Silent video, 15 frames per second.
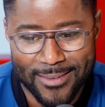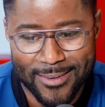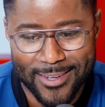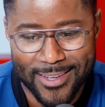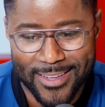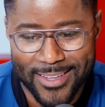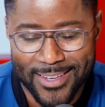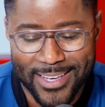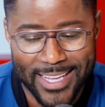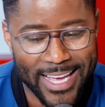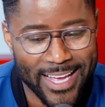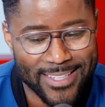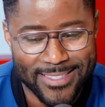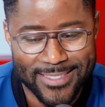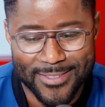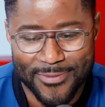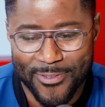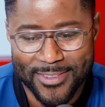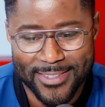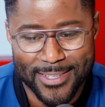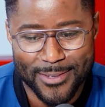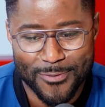Yeah. And they had these
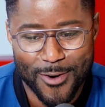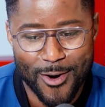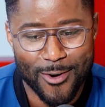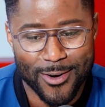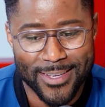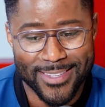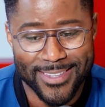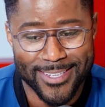funky